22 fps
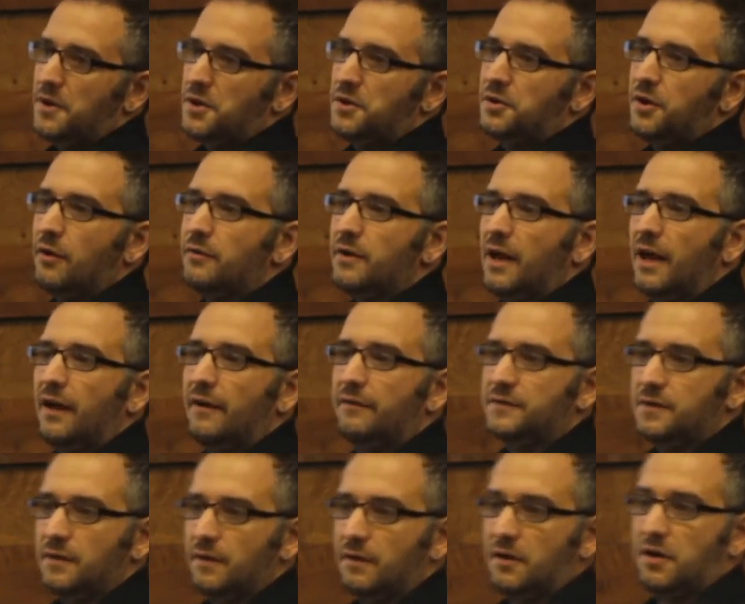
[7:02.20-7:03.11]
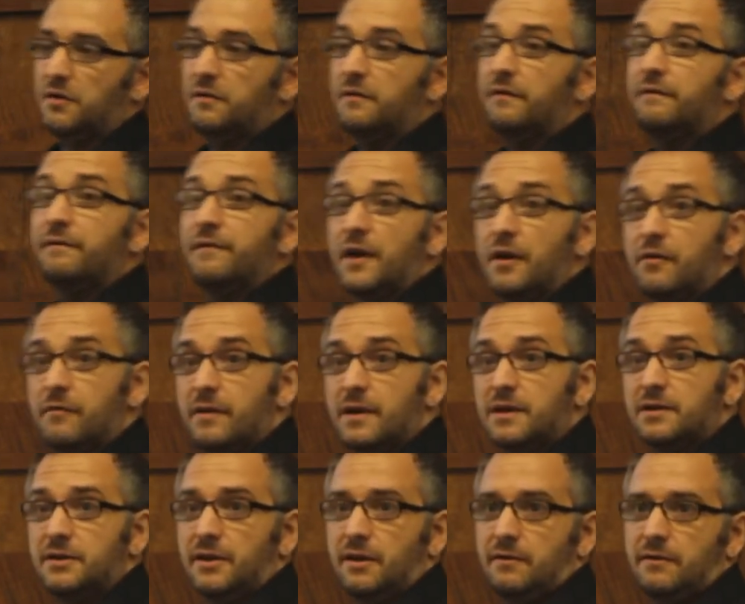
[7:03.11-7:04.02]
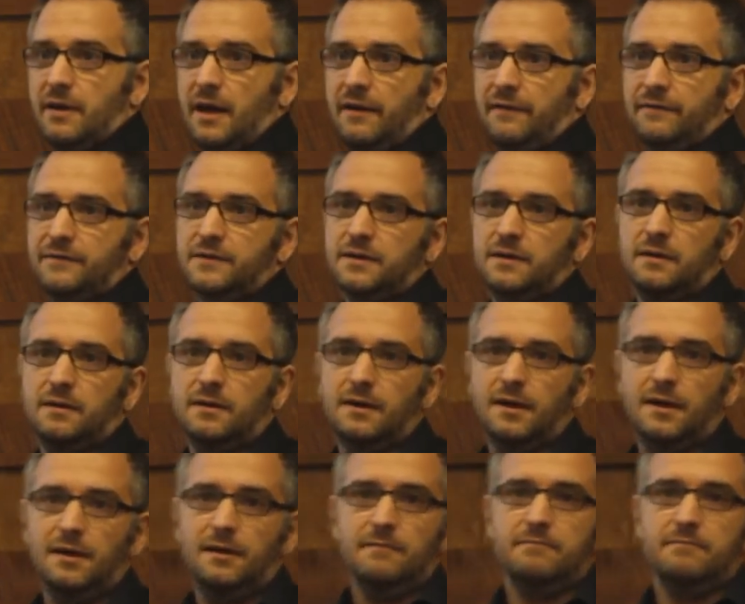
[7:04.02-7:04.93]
You don't have to configure it, you don't have to